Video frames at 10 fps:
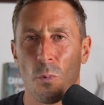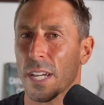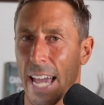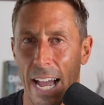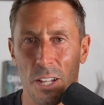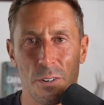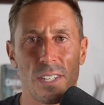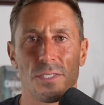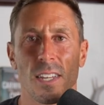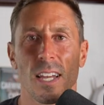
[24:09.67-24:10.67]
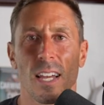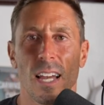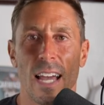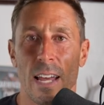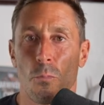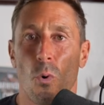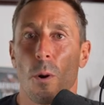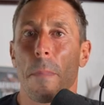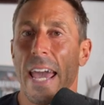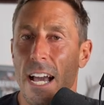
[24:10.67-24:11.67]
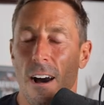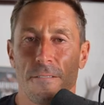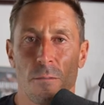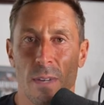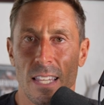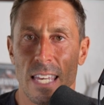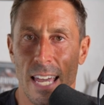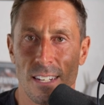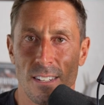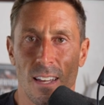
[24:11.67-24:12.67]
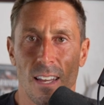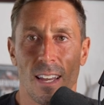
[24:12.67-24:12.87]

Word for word: more calories, and more payoff to me in the end.